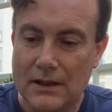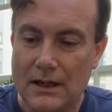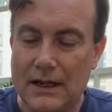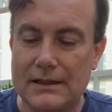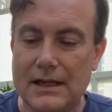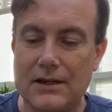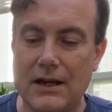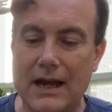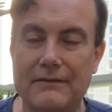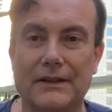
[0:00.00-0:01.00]
And there you
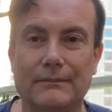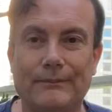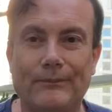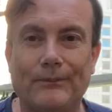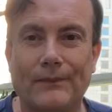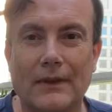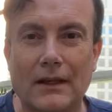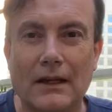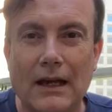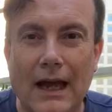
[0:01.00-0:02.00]
have it.
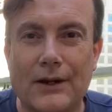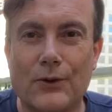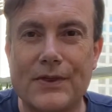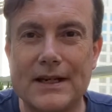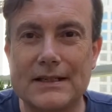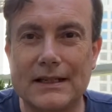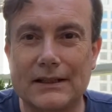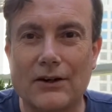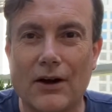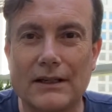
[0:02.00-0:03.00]
An authentic
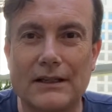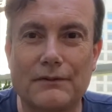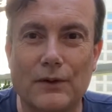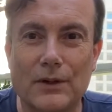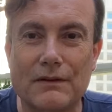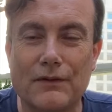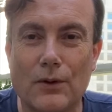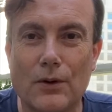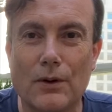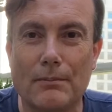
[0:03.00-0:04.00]

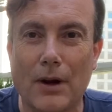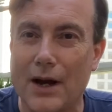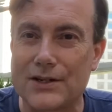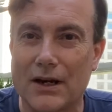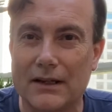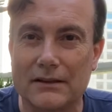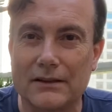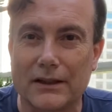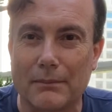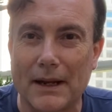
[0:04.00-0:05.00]
1944 Mai Tai that you
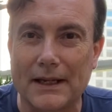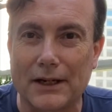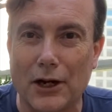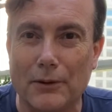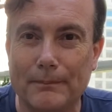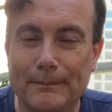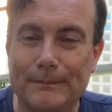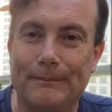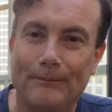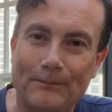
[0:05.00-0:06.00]
can make at home.
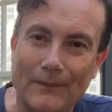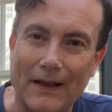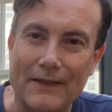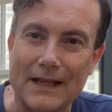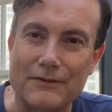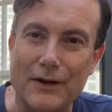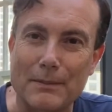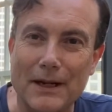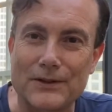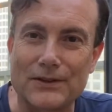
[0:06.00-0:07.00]
Thanks very
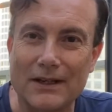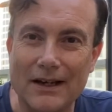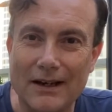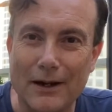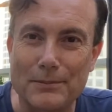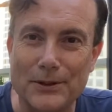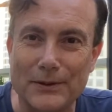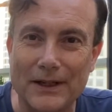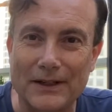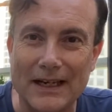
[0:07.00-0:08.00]
much. Hope you're
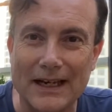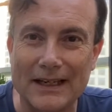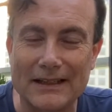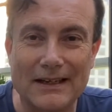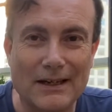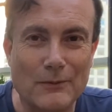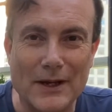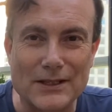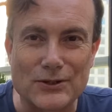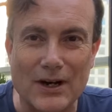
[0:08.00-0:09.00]
doing okay.
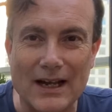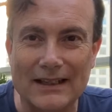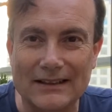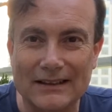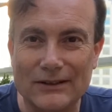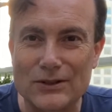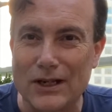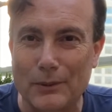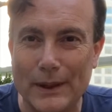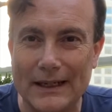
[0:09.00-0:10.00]
Weather's great. Looks
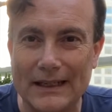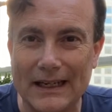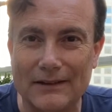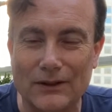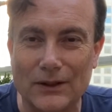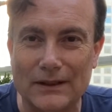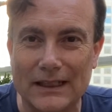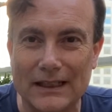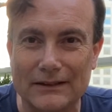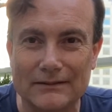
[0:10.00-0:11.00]
like we're heading out of
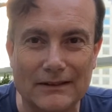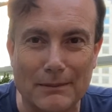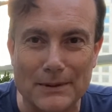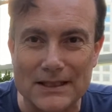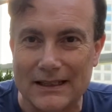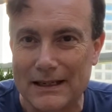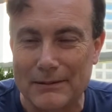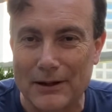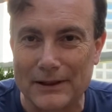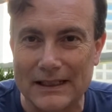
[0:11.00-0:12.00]
lockdown. Numbers keep
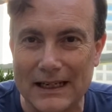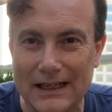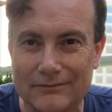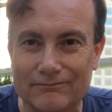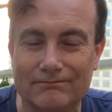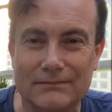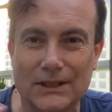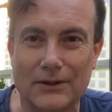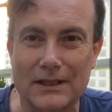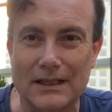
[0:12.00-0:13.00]
going down.
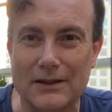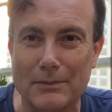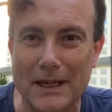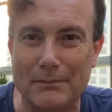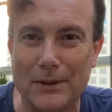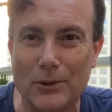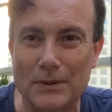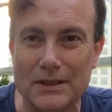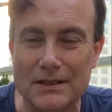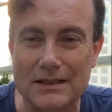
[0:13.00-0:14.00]
Sorry to hear about
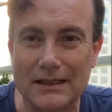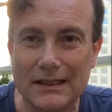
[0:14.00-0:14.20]
Melbourne's.